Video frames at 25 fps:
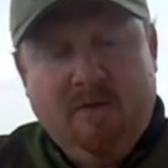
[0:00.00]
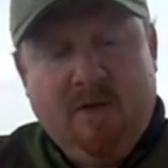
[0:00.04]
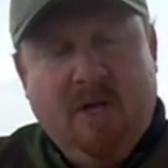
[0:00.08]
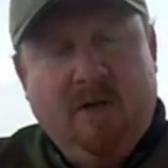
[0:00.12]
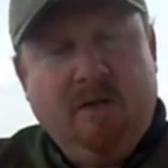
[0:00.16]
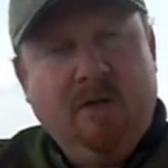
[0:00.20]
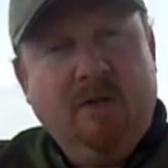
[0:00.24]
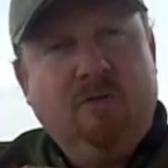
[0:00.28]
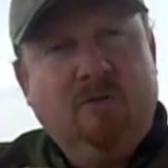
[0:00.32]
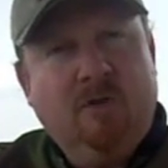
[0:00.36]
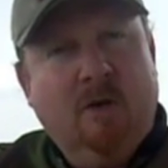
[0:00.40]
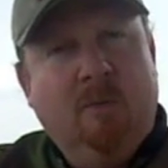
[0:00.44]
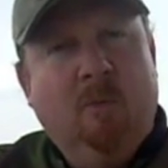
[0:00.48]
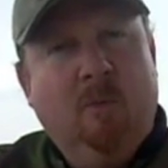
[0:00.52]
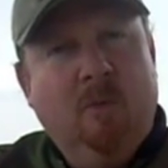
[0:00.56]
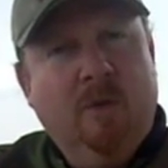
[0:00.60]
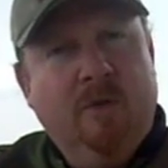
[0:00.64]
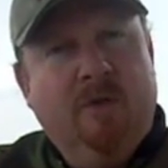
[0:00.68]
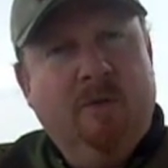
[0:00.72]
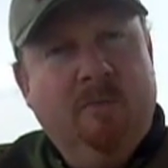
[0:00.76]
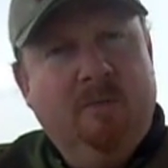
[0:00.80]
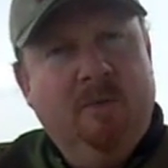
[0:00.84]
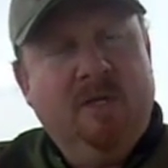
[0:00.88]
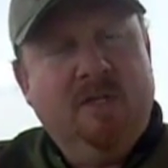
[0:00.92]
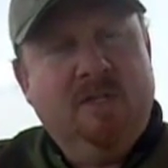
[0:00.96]
The only trouble
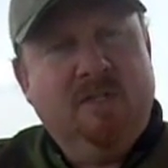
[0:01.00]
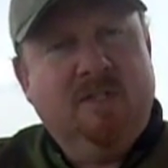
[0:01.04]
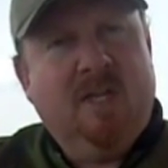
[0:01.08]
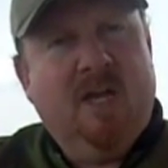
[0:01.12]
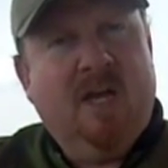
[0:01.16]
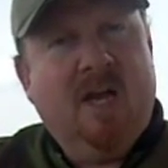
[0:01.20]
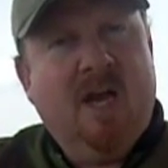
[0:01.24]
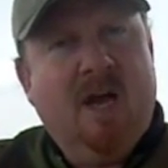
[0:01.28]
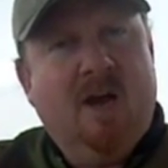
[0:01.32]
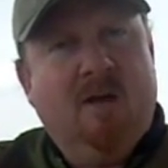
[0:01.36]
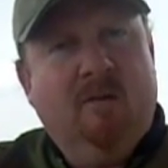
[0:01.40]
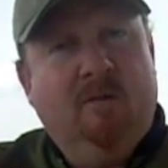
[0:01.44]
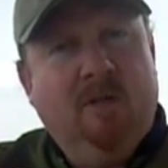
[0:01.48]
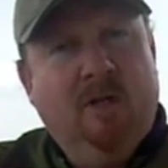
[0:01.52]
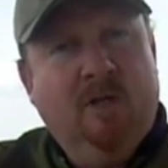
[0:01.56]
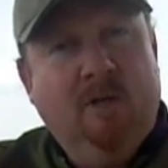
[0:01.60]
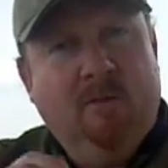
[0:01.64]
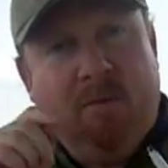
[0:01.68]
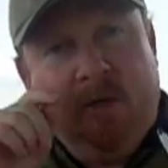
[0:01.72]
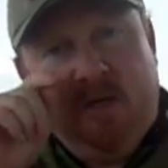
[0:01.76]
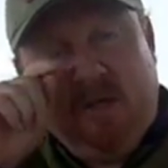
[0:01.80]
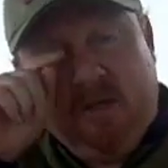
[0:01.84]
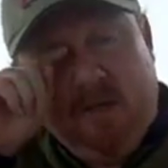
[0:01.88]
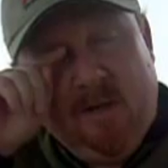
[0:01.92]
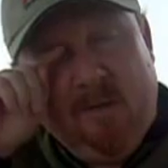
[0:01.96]
with them is they are a
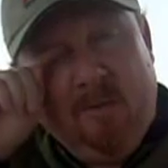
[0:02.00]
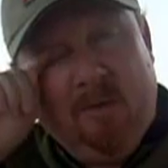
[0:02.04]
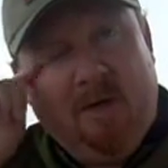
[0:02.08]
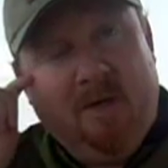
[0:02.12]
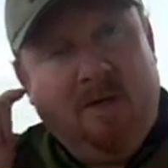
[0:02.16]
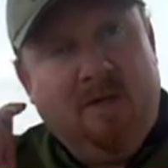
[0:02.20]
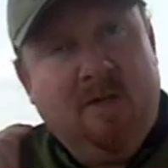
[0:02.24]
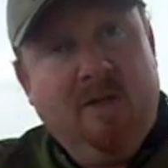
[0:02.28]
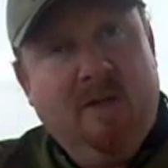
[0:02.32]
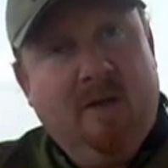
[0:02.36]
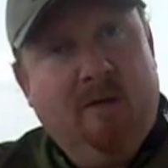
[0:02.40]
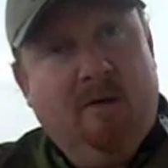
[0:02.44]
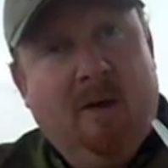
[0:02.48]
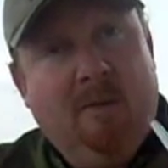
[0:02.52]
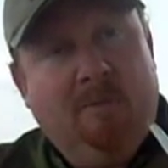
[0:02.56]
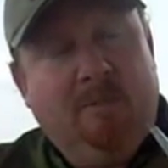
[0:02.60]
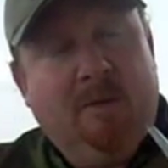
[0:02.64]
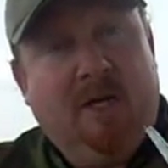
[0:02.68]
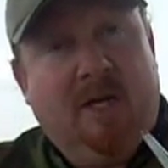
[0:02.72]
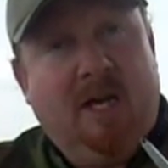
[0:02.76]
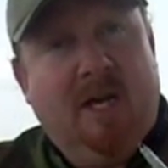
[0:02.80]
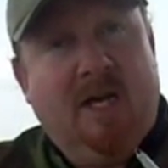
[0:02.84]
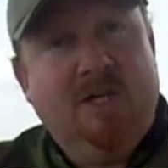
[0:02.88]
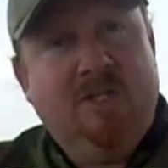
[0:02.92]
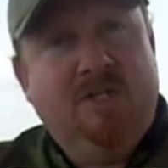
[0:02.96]
little bit limited in their
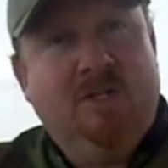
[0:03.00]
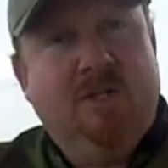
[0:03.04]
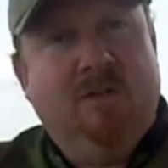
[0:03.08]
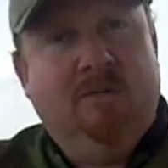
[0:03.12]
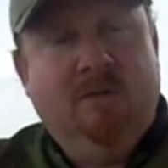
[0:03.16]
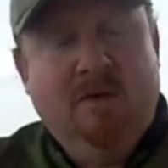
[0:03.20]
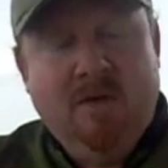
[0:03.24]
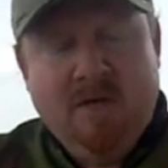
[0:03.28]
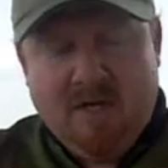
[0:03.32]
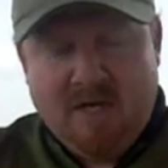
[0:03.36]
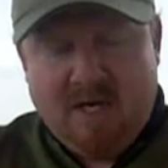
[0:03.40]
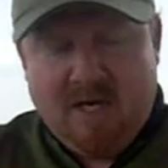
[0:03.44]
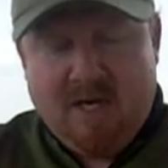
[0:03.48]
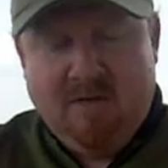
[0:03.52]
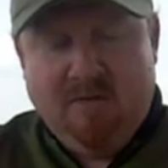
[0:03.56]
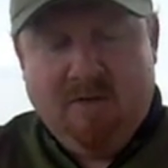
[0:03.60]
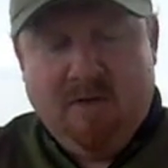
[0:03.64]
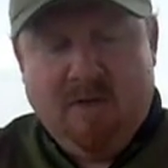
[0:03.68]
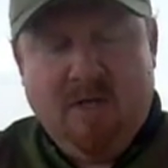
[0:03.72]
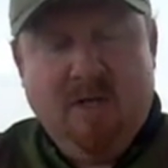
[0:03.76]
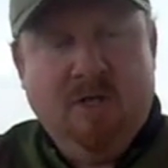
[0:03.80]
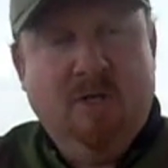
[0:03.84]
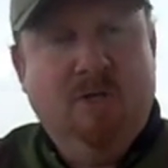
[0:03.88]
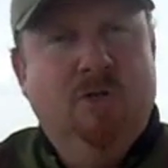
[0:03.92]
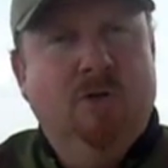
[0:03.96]
application, in
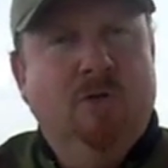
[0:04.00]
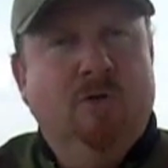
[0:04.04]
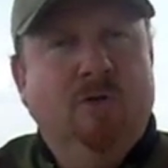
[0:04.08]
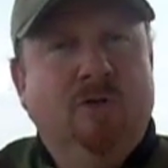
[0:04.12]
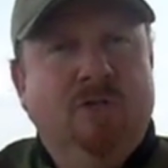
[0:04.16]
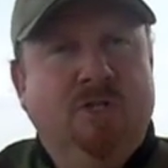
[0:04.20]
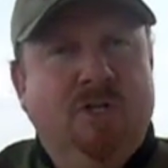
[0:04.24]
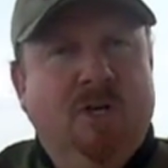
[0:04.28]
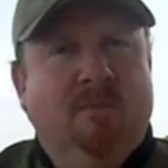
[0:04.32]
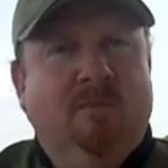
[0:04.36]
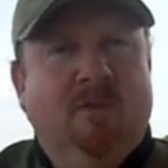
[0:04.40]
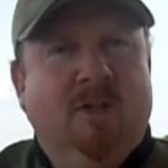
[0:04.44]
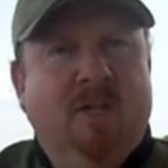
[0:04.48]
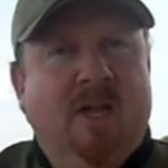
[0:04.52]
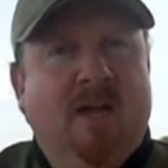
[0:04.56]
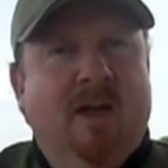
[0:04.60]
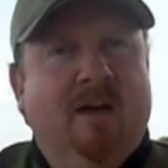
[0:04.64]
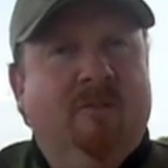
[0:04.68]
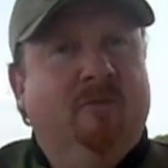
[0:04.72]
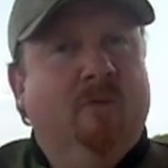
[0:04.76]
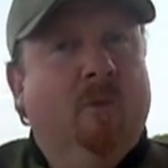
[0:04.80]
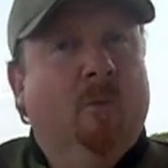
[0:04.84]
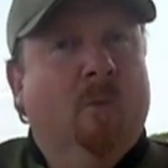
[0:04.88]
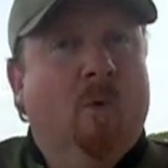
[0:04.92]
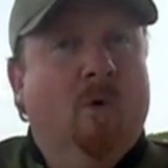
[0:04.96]
that you do generally
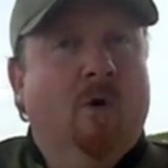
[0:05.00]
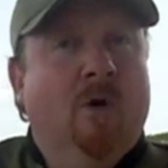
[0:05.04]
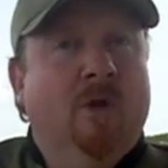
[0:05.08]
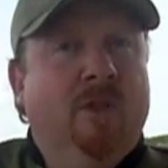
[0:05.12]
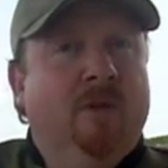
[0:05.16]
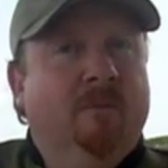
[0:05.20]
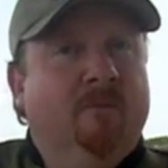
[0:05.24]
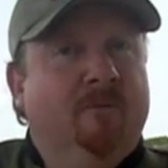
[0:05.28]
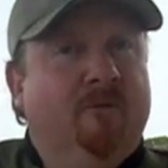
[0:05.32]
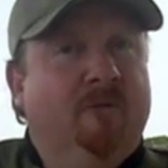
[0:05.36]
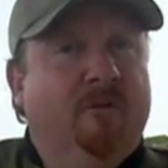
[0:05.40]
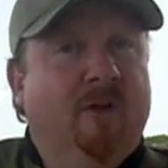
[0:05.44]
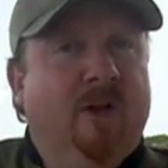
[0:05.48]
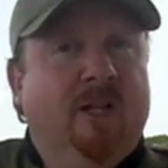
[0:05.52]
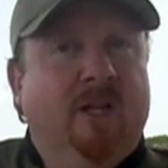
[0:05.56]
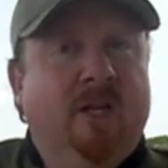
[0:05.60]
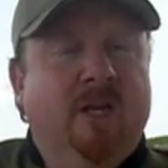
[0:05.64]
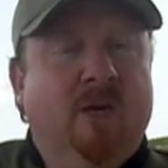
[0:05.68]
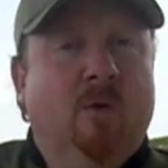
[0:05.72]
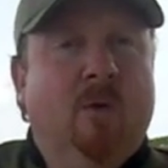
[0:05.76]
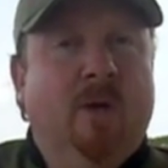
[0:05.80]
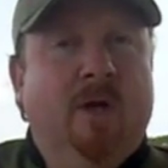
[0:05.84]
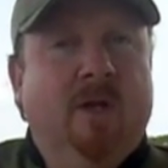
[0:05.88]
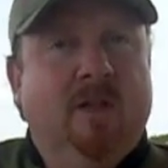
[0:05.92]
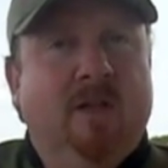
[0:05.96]
have to wind them
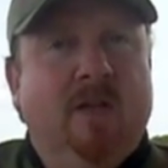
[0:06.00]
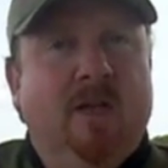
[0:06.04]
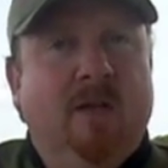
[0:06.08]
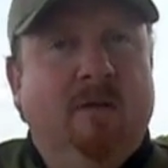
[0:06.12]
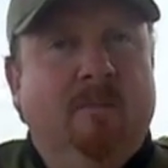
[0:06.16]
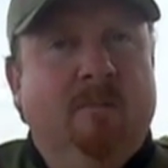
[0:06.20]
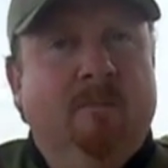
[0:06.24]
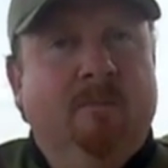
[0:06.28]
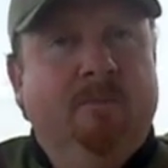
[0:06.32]
fairly quickly.